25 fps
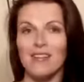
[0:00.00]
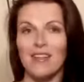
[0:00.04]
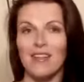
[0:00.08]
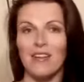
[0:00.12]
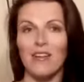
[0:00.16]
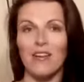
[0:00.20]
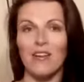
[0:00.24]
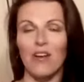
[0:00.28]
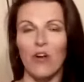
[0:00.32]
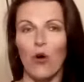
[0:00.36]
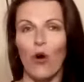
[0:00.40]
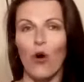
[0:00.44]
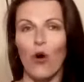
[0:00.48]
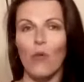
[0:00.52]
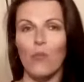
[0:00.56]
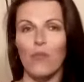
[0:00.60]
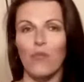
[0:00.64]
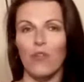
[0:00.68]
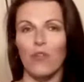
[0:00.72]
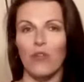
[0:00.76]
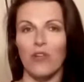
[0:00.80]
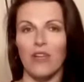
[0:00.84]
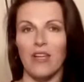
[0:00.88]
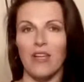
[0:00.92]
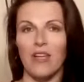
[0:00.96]
and
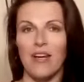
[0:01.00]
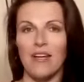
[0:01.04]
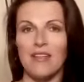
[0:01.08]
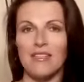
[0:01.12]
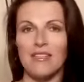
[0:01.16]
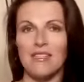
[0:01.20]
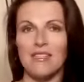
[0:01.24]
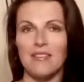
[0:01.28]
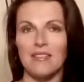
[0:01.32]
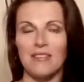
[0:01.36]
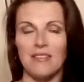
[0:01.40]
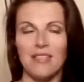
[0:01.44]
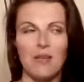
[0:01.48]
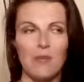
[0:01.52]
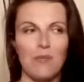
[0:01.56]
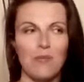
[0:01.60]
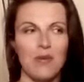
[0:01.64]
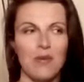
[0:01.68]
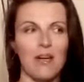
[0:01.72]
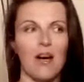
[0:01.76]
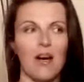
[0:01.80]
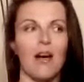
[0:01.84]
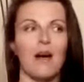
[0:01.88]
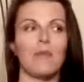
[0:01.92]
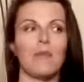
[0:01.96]
hopefully, ideally,
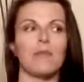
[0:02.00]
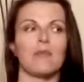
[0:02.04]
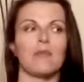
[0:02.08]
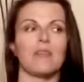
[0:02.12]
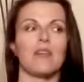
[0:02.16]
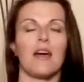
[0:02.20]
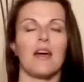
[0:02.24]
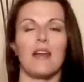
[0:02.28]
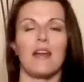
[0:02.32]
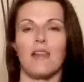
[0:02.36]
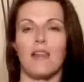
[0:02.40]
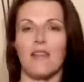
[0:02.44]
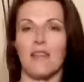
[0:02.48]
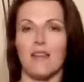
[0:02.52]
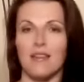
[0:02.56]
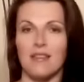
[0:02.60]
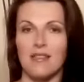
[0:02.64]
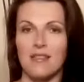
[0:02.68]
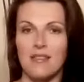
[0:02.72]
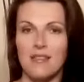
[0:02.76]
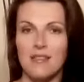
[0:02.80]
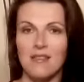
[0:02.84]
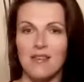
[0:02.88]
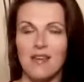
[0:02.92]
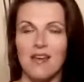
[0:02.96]
becomes kind of
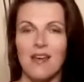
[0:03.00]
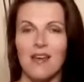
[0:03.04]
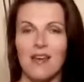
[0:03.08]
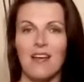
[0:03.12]
this